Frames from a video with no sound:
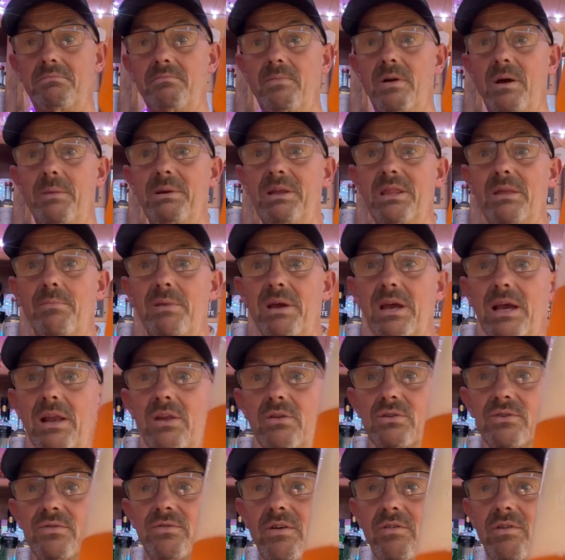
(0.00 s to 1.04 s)
I mean, the beer
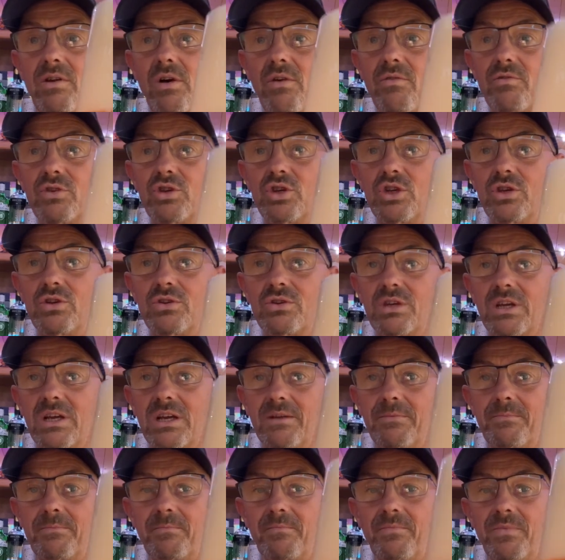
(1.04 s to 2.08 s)
looks very orangey, doesn't
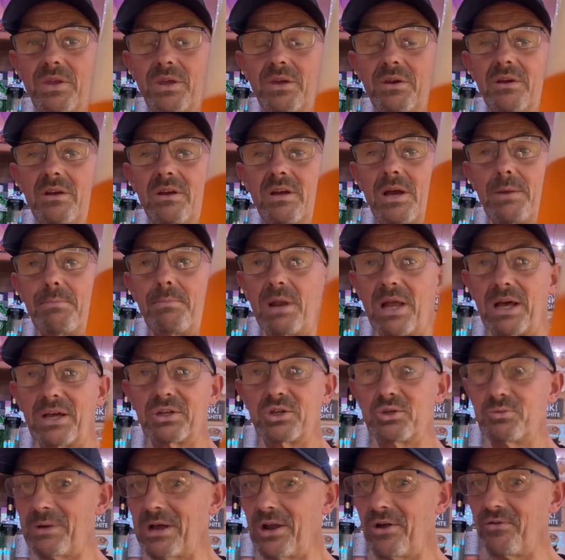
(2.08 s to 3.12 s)
it? But I can
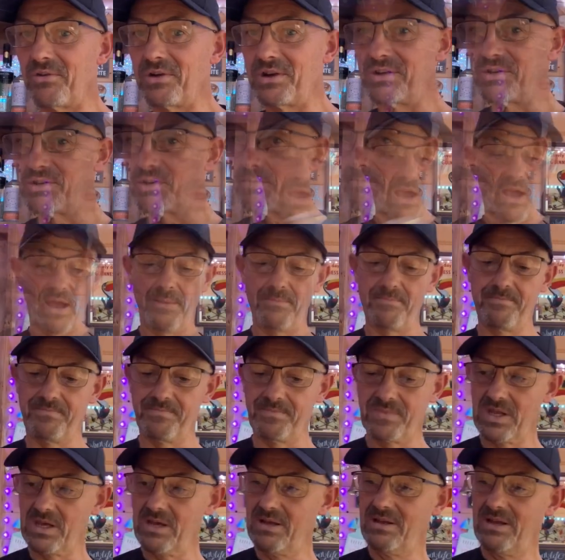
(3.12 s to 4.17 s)
smell orange.
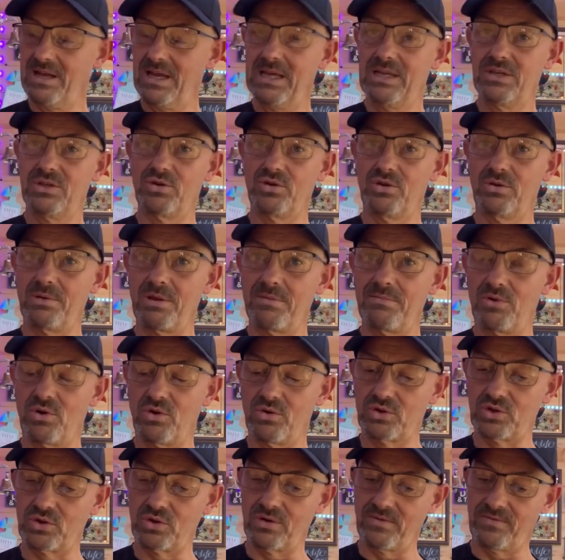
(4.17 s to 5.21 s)
It's normally
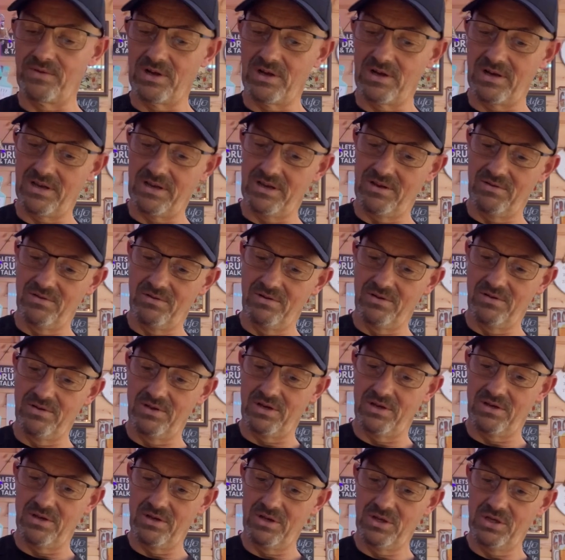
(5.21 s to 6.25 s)
more sort of like
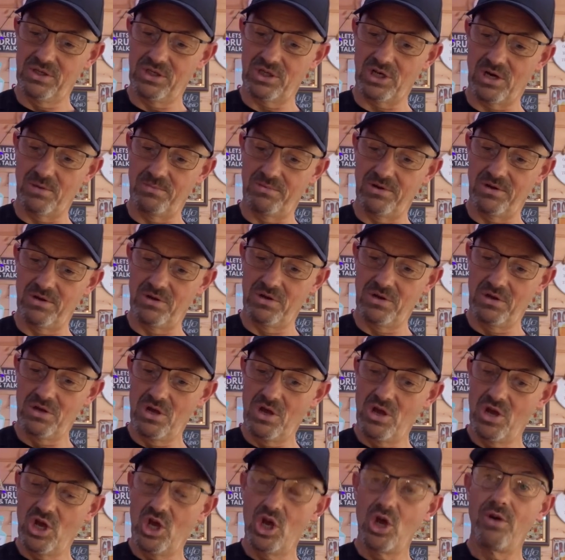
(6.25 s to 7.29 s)
other type of
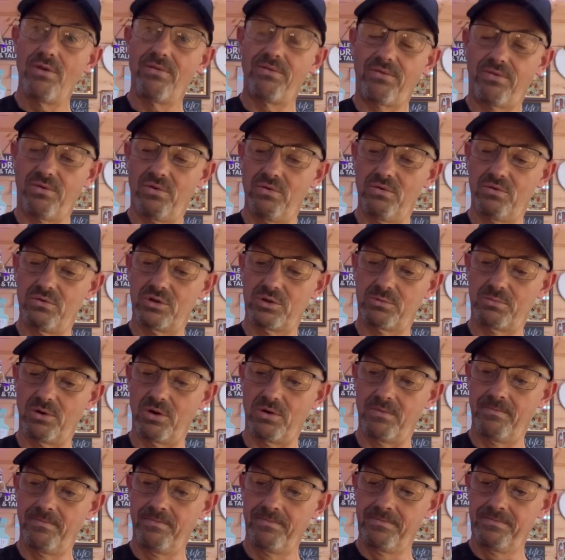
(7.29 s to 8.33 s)
fruits,
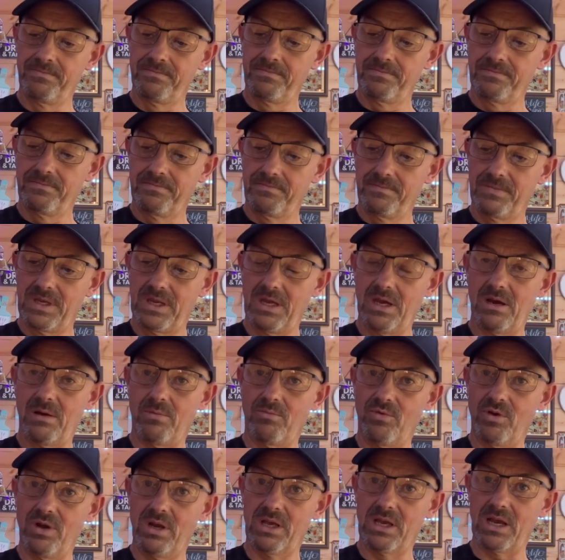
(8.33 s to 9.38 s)
but yeah,
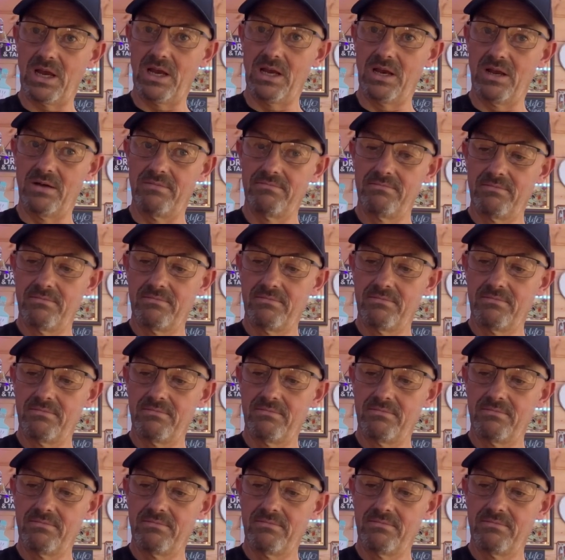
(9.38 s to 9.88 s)
I'm really getting a